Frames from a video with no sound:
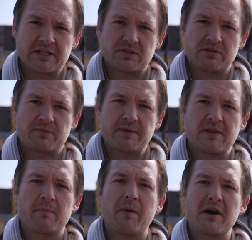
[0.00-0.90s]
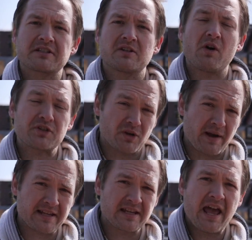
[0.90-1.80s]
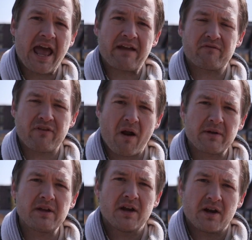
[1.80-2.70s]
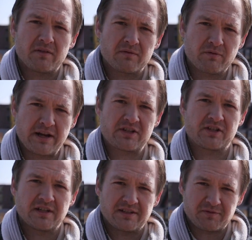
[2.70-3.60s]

industries mean that Boston also has a very rich